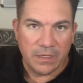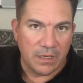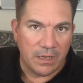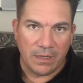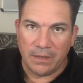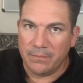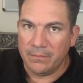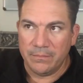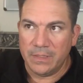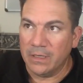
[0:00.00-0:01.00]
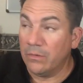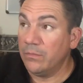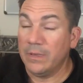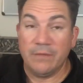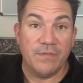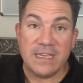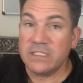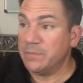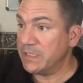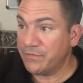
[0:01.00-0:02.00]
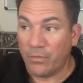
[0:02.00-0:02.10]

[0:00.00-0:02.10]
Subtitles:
investments,